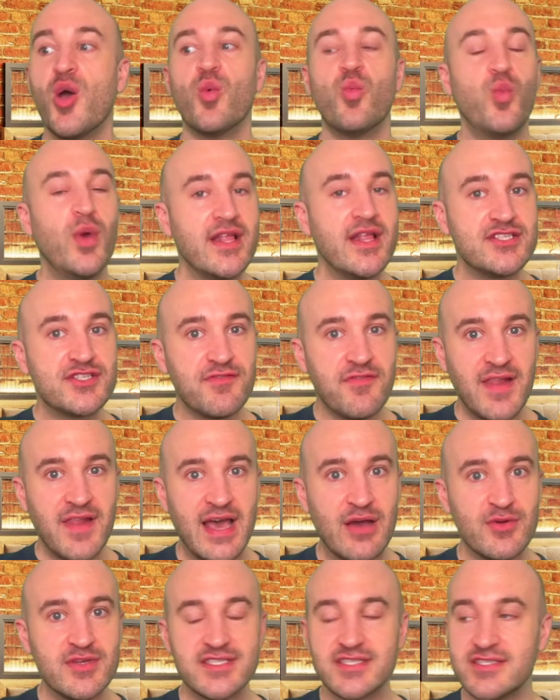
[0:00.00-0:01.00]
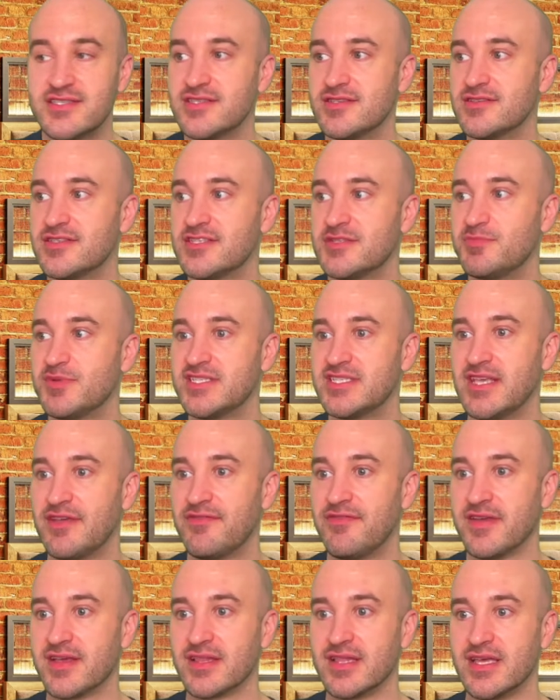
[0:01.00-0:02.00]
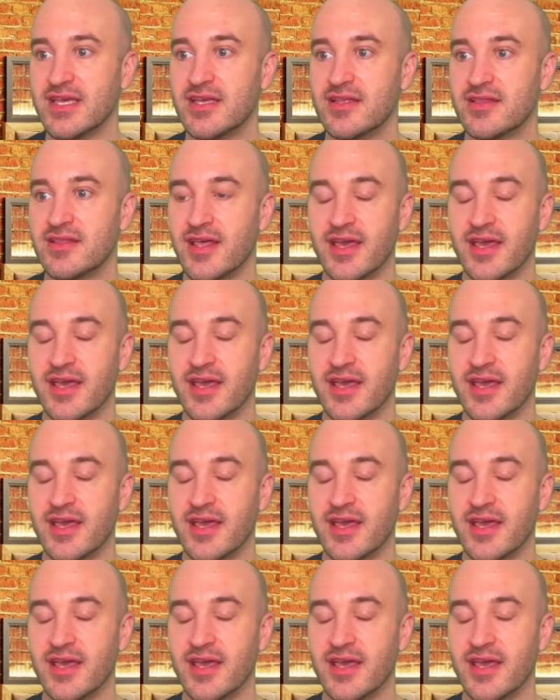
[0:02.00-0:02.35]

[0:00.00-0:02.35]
Which flowers specifically?